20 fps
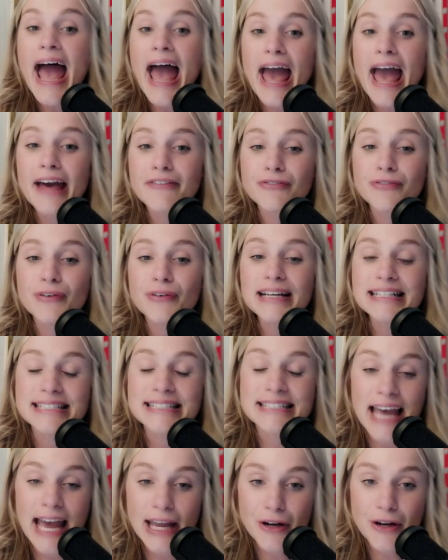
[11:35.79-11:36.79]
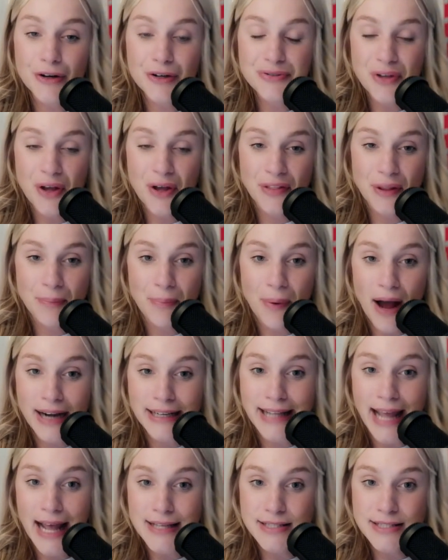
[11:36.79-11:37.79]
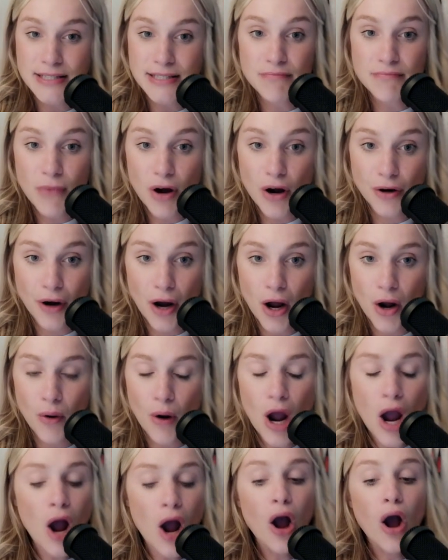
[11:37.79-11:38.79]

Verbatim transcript: Every dayers on the podcast tomorrow.